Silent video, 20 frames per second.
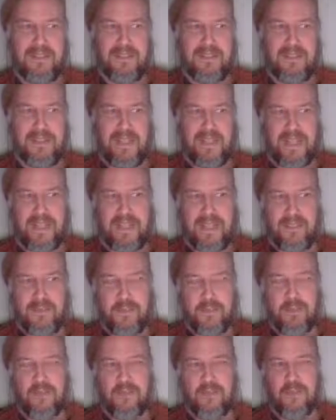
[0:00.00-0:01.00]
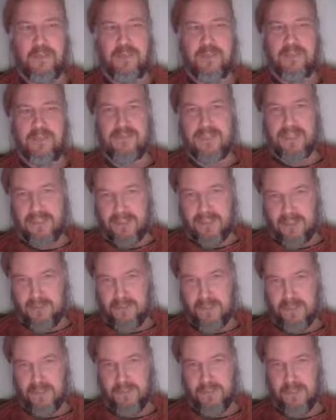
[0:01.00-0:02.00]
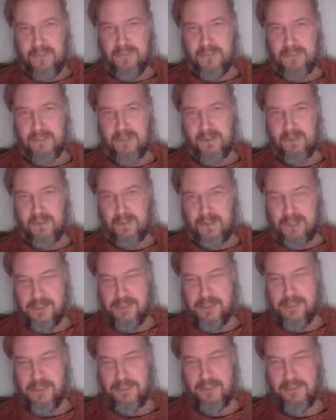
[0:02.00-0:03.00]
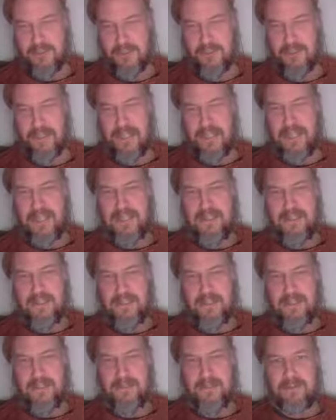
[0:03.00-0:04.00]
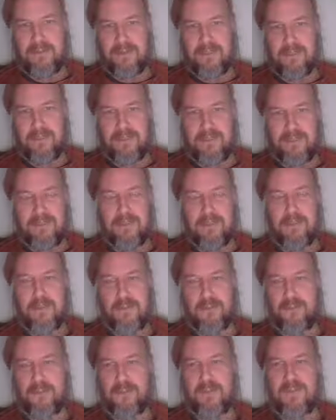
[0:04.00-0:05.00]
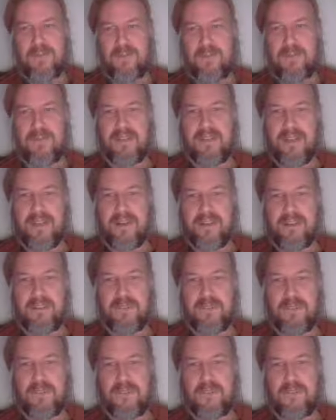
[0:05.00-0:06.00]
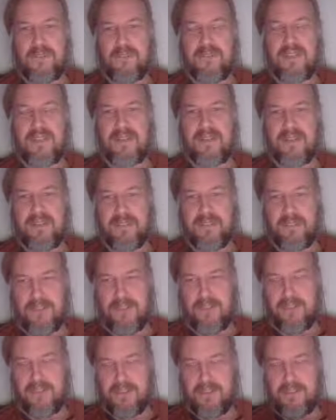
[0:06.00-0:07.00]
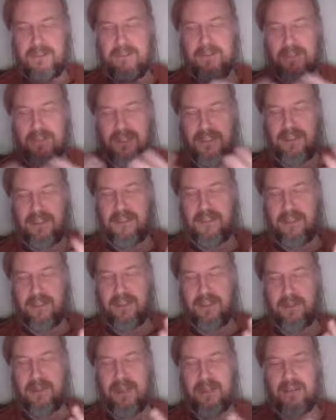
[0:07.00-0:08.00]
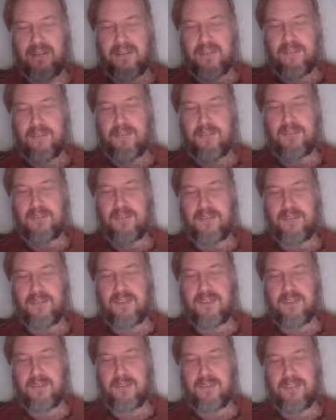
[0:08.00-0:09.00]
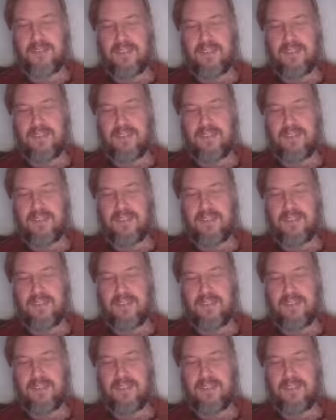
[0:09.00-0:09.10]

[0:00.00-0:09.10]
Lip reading: and even before you even get to the philosophical questions, there's certain areas you need to discuss, you need to talk about, and certain studies you'll need